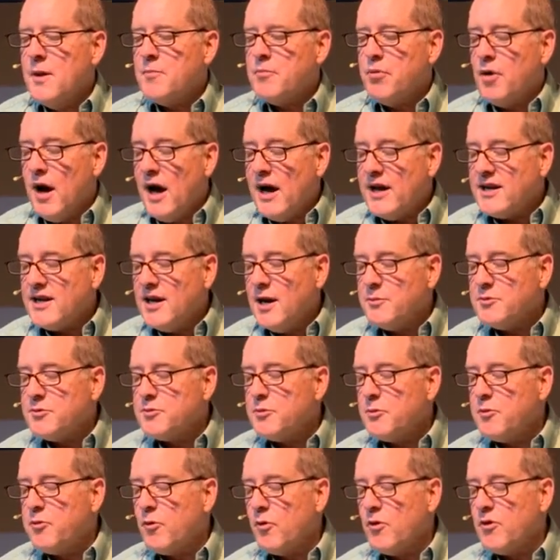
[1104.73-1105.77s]
Pride comes
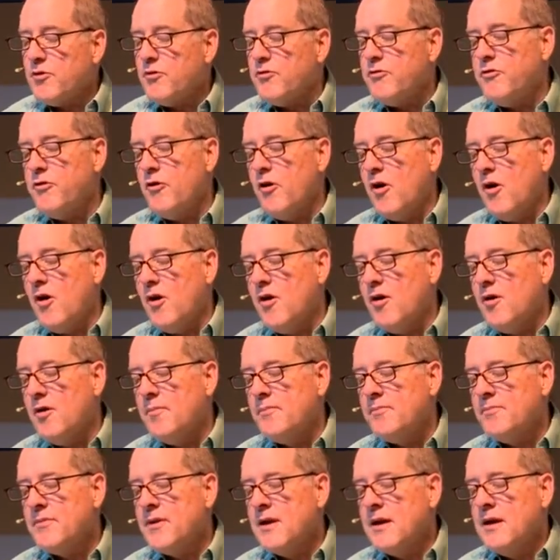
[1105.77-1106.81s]
before the
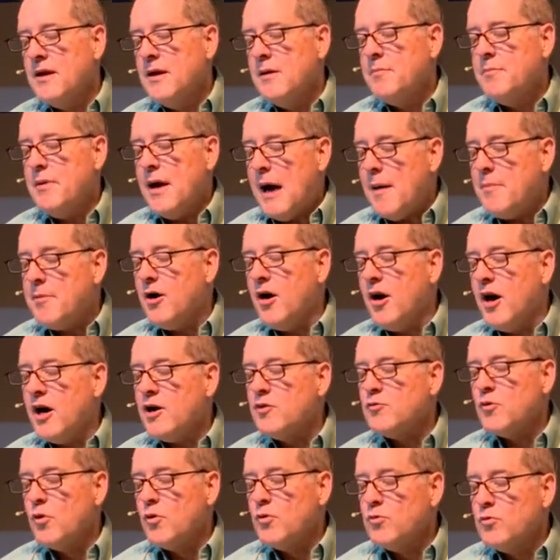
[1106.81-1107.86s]
fall.
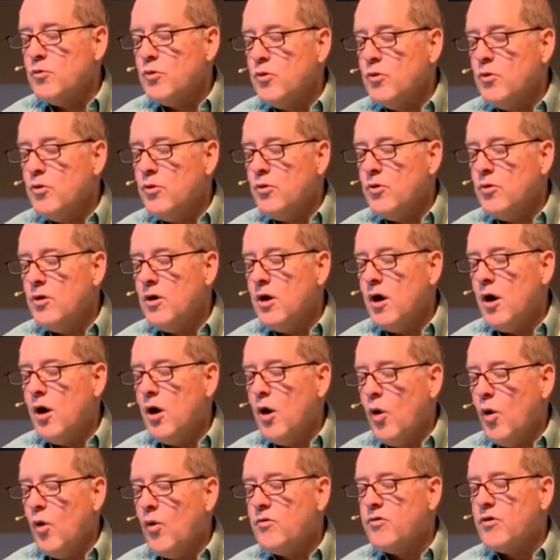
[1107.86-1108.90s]
Babylon will
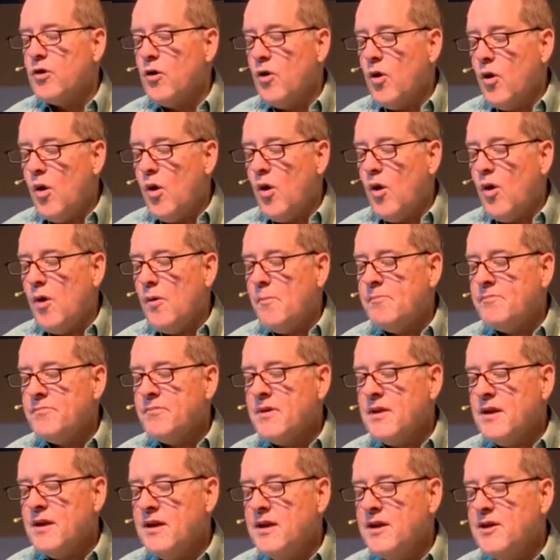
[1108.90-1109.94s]
rule over
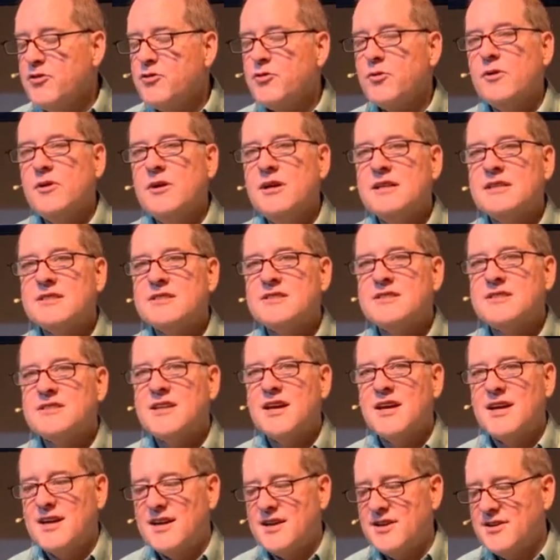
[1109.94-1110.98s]
all. Israel has
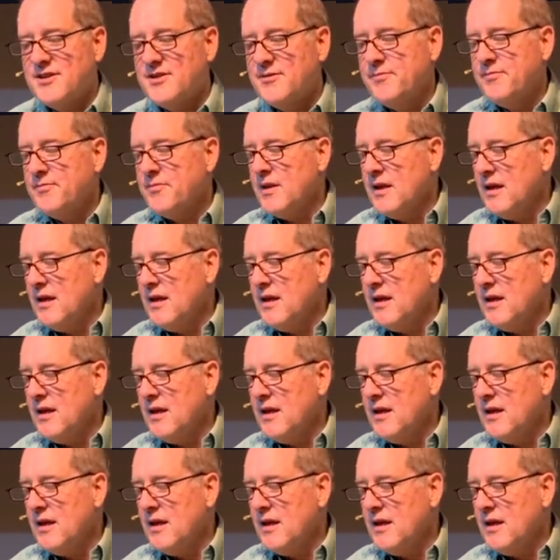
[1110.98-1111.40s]
sinned.